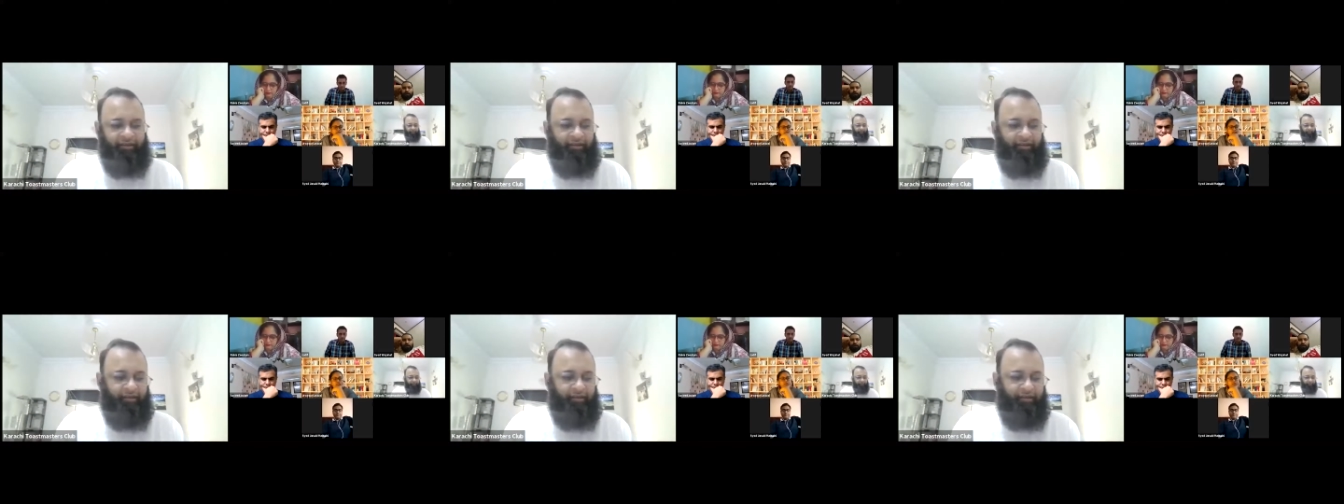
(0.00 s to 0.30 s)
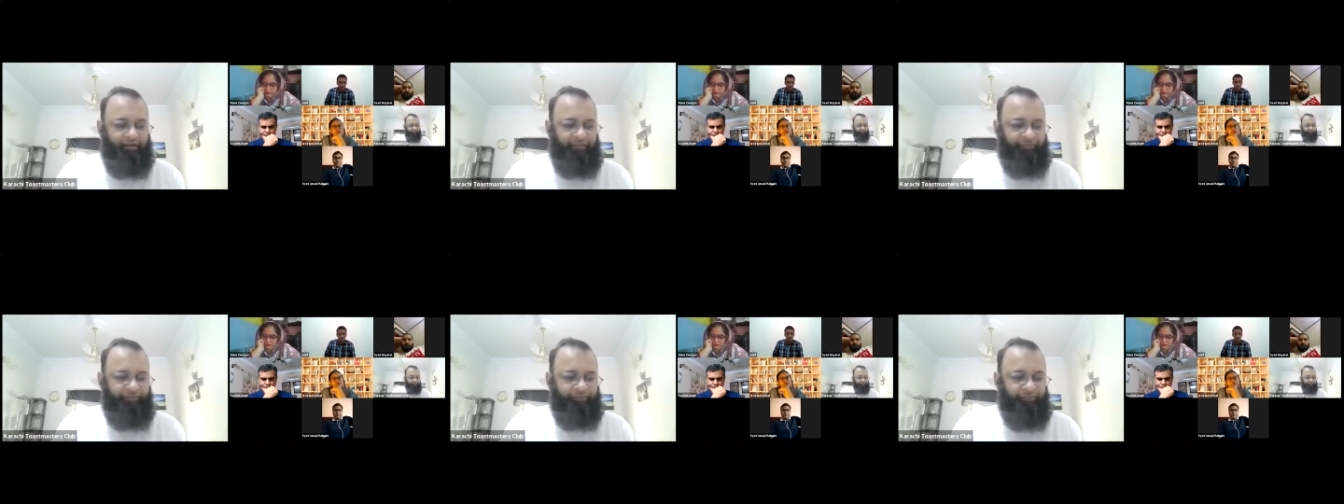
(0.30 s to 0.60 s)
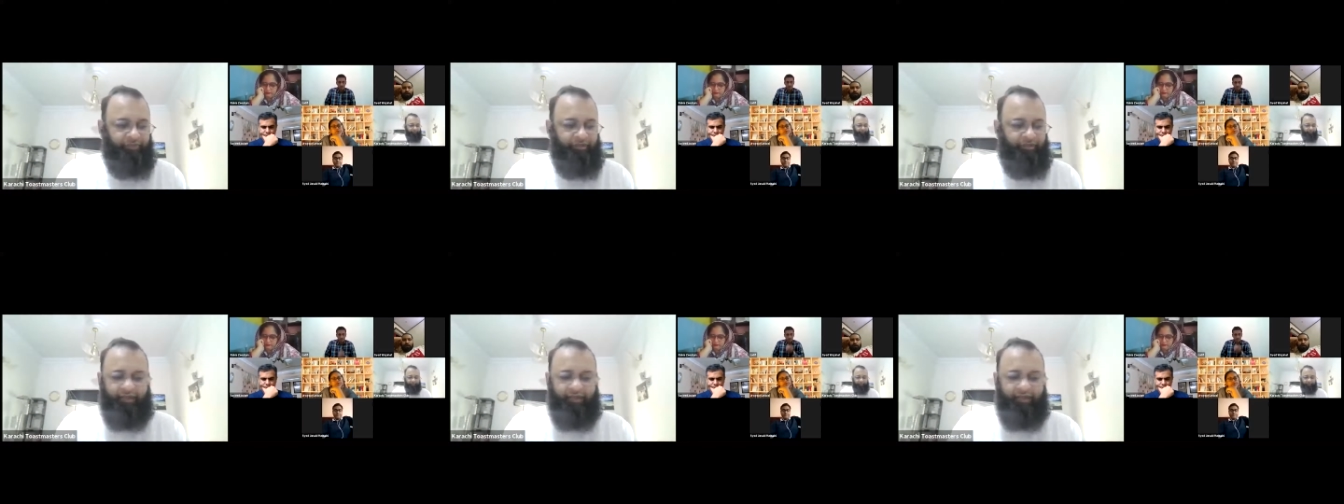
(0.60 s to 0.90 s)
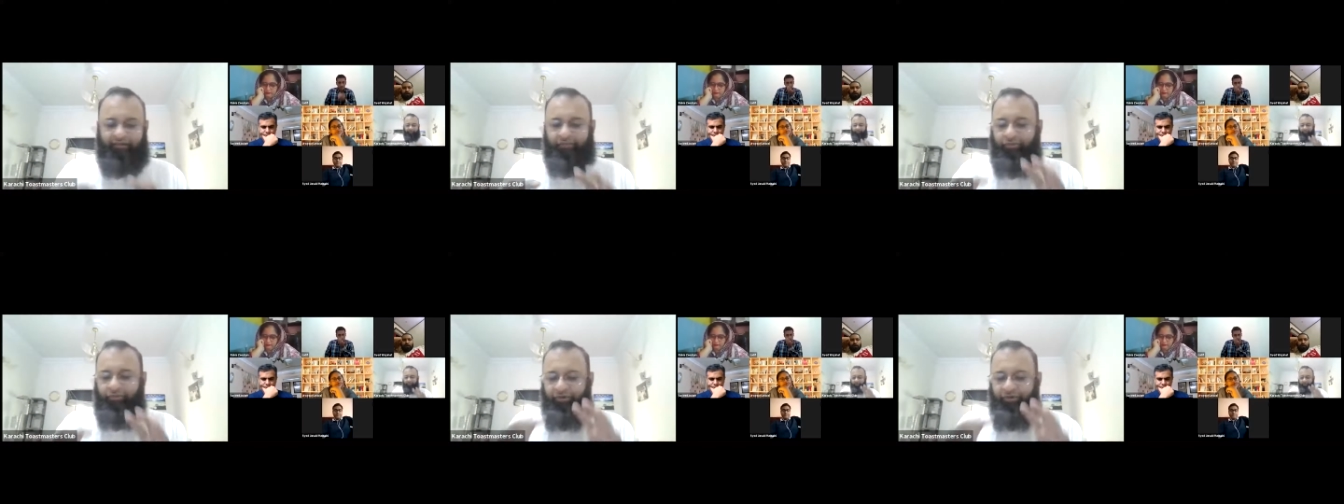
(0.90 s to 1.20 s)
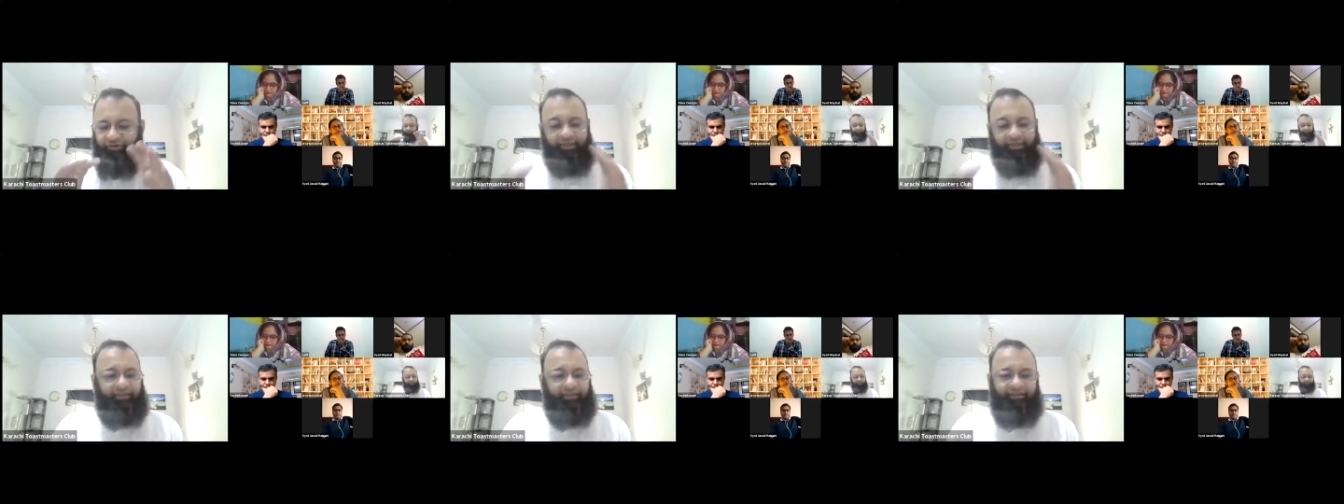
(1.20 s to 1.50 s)
Uh, that's the
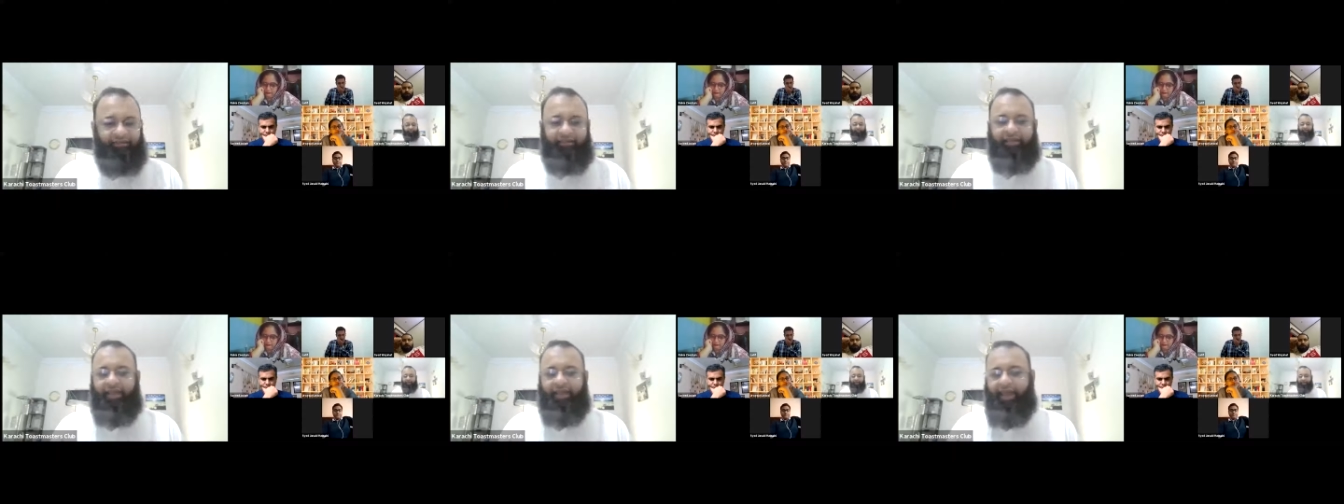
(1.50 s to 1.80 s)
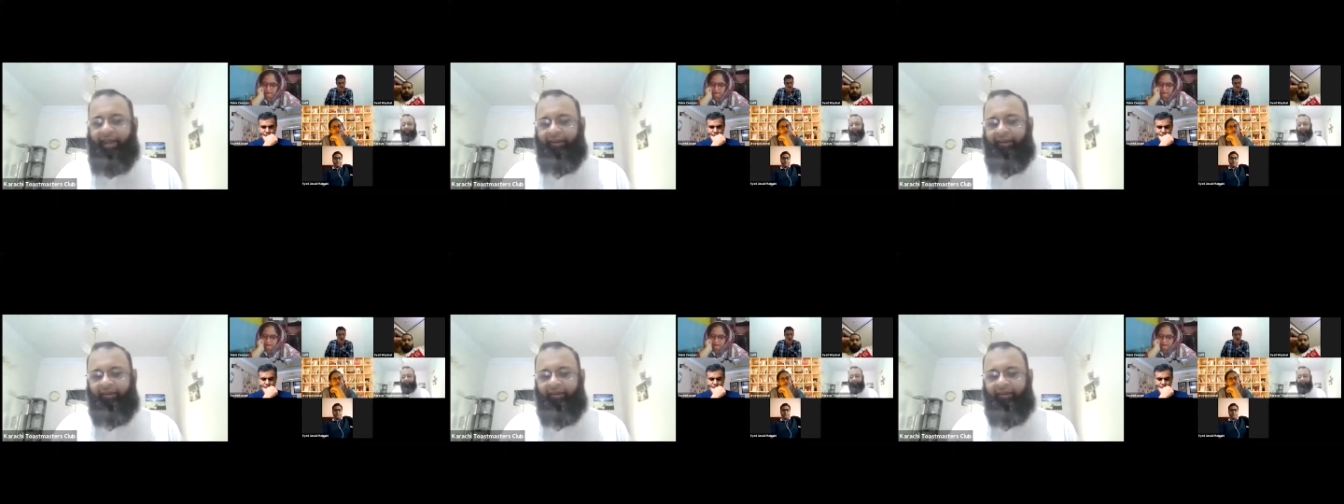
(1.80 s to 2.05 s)
most easy hack.